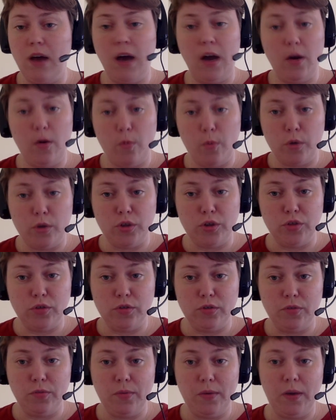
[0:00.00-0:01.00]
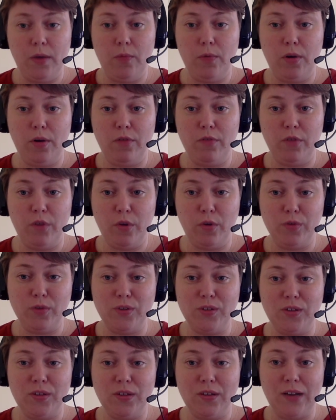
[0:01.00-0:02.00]
I don't want you to be one of
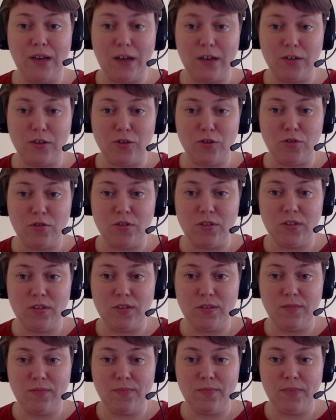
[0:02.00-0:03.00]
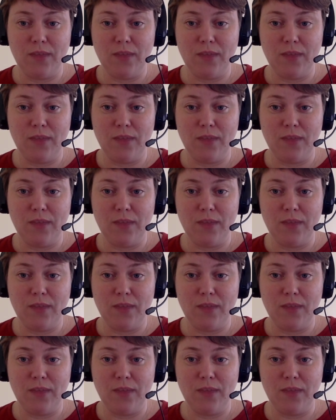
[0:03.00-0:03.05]
those lecturers.